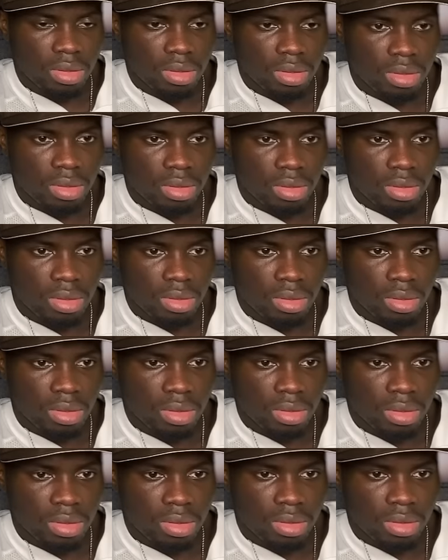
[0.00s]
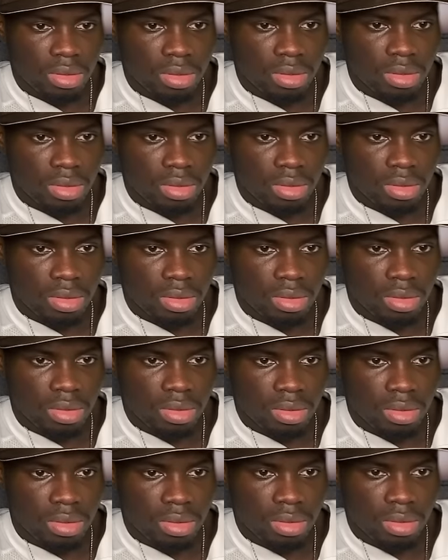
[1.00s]

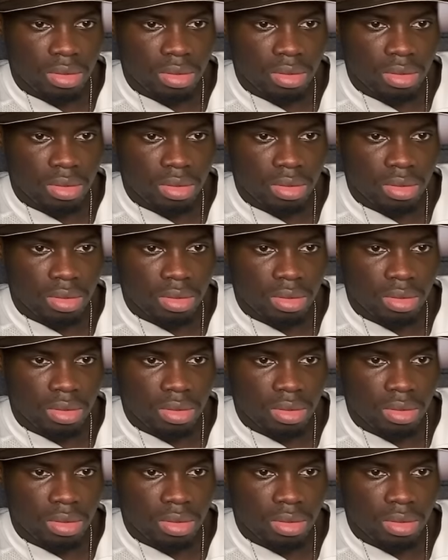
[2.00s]
The person shown says nothing.